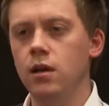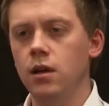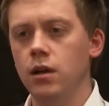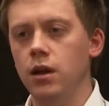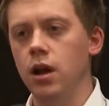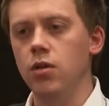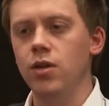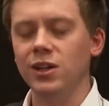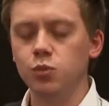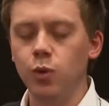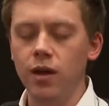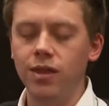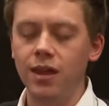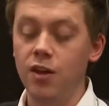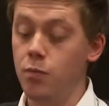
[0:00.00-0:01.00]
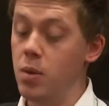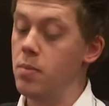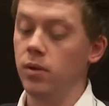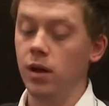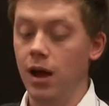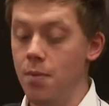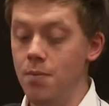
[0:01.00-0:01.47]
You know, that's why I think of
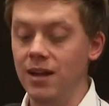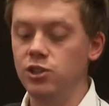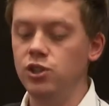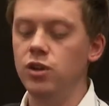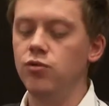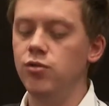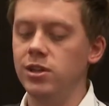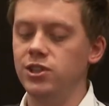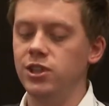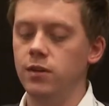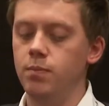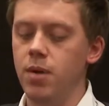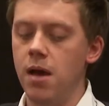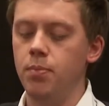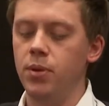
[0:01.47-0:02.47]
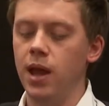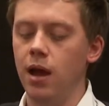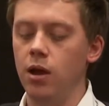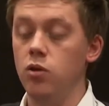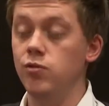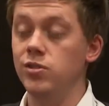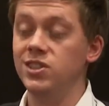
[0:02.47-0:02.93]
people like, I mentioned Richard Peppiatt,
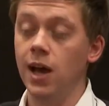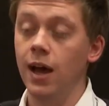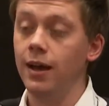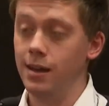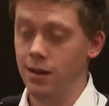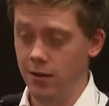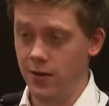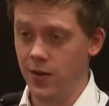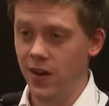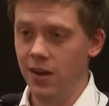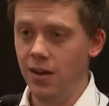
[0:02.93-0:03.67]
who resigned